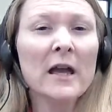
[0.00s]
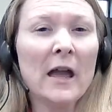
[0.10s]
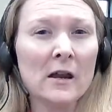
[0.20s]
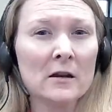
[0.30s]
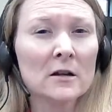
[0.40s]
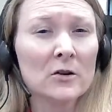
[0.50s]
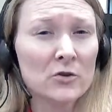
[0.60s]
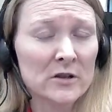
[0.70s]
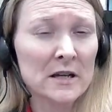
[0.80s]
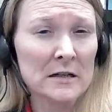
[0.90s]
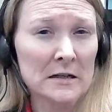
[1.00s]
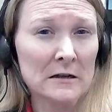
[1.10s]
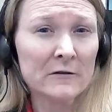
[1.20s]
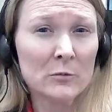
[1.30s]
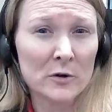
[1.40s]
and understanding
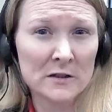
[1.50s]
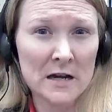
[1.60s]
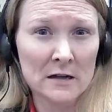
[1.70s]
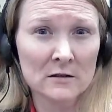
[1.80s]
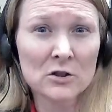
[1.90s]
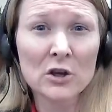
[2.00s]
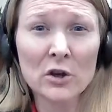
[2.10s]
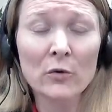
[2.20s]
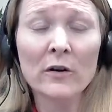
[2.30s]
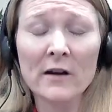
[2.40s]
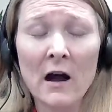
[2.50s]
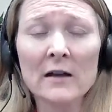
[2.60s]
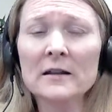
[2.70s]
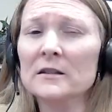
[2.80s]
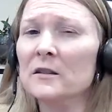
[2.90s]
if it pertains to you or not.
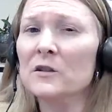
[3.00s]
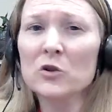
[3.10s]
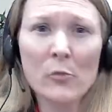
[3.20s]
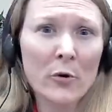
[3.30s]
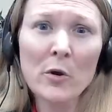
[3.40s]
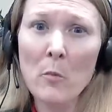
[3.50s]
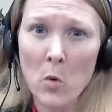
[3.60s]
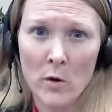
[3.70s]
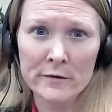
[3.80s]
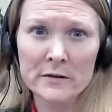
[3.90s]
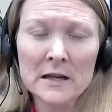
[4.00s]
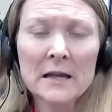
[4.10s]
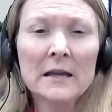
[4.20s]
It's super important.